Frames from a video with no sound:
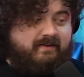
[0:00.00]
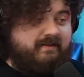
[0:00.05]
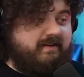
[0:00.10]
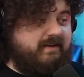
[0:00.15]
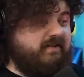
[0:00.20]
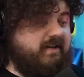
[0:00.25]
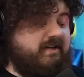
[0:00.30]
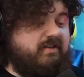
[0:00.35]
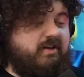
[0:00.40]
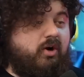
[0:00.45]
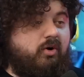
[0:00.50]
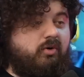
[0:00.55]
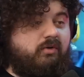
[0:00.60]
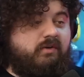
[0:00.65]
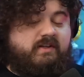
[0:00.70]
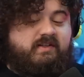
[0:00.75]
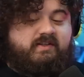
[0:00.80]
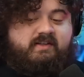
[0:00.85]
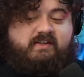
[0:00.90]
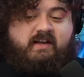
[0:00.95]
He's like the
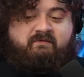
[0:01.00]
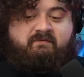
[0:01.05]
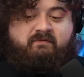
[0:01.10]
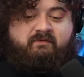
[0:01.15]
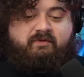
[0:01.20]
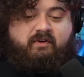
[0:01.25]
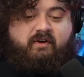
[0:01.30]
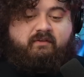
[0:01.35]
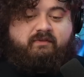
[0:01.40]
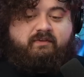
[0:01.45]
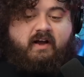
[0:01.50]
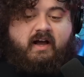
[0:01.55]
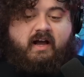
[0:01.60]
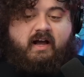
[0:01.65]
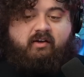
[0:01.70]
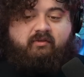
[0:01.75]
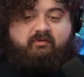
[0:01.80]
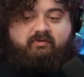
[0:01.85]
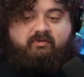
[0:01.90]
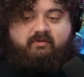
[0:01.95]
only
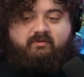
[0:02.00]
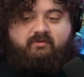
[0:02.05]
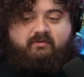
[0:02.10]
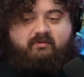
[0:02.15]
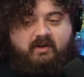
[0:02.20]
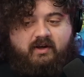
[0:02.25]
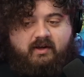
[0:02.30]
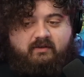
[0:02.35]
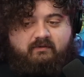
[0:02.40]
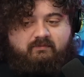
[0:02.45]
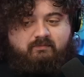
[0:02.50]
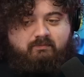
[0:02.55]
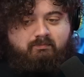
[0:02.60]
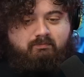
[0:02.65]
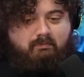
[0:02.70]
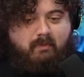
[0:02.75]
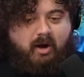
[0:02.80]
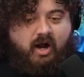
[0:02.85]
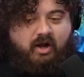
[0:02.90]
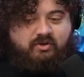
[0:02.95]
7'5"
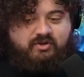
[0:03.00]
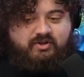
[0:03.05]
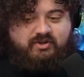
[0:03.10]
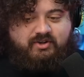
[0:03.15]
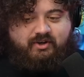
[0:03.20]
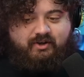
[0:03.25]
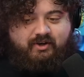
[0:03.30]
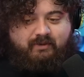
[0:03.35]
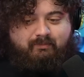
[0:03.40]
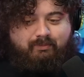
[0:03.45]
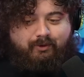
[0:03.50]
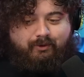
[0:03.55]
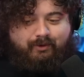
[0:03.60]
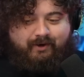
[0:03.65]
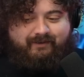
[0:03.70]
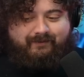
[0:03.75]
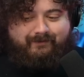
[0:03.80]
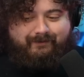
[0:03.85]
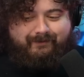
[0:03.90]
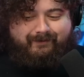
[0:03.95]
monster in
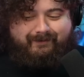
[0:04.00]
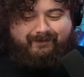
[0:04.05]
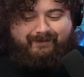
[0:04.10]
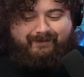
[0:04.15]
Britain.